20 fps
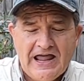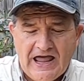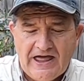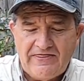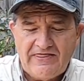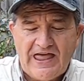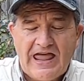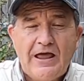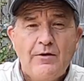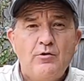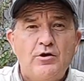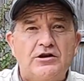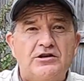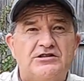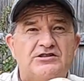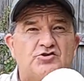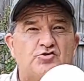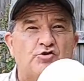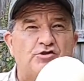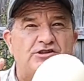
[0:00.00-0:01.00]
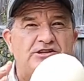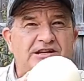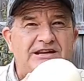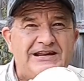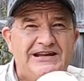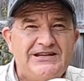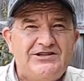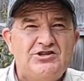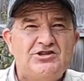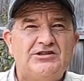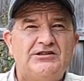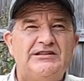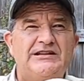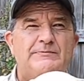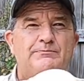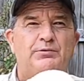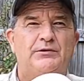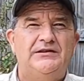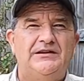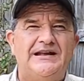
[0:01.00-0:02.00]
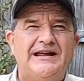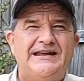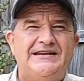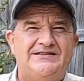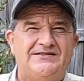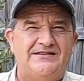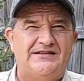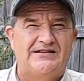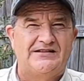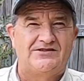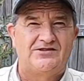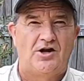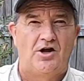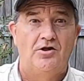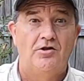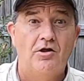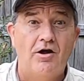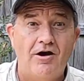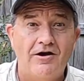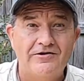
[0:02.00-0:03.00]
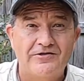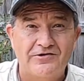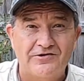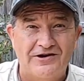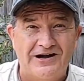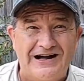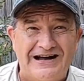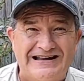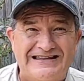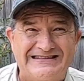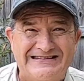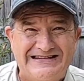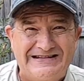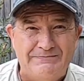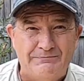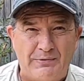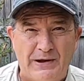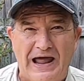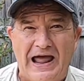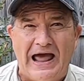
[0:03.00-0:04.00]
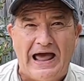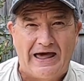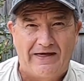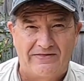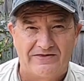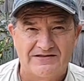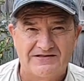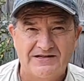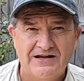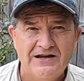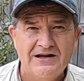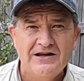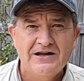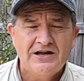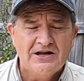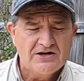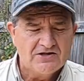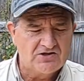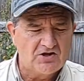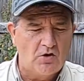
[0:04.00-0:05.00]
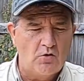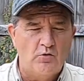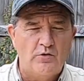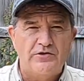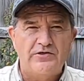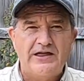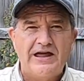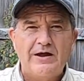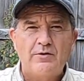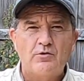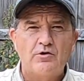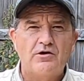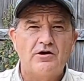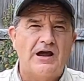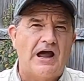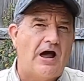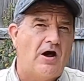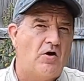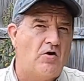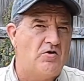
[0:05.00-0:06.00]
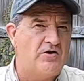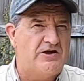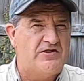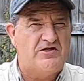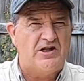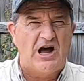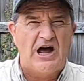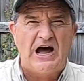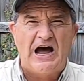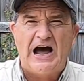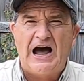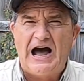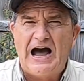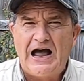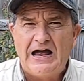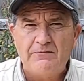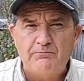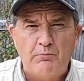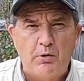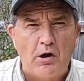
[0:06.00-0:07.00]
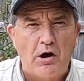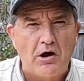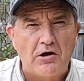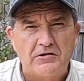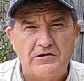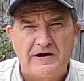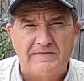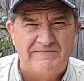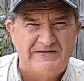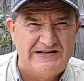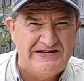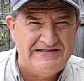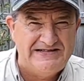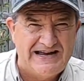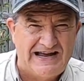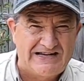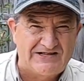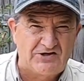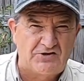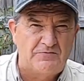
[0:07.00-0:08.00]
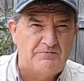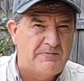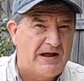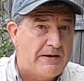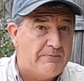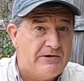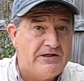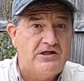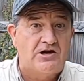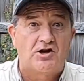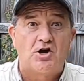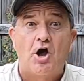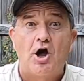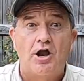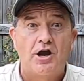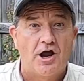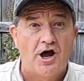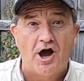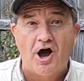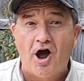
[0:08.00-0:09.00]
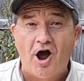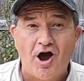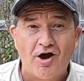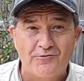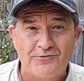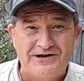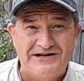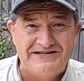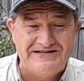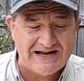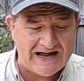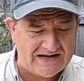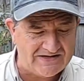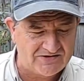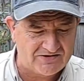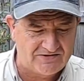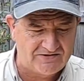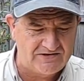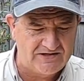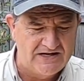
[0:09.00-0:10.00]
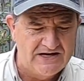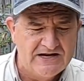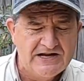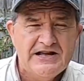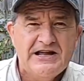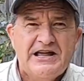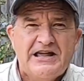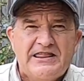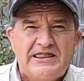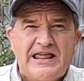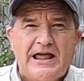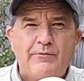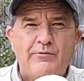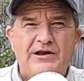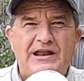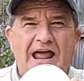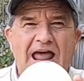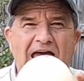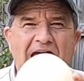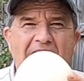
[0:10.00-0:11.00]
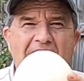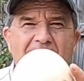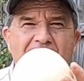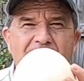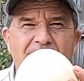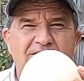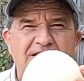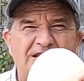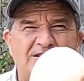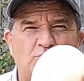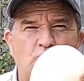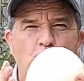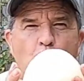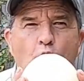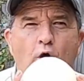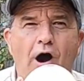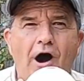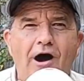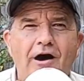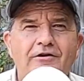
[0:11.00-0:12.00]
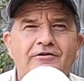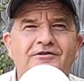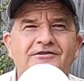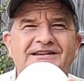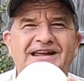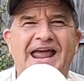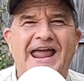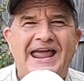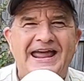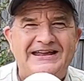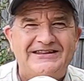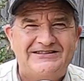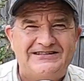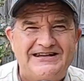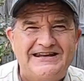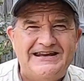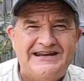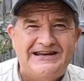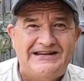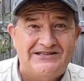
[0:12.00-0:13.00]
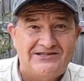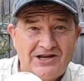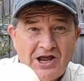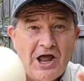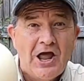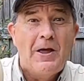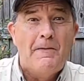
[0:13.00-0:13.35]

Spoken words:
and they would strategically place this along their hunting paths. So when they were out in the hot part of the desert, maybe the Kalahari Desert, they would have these water canteens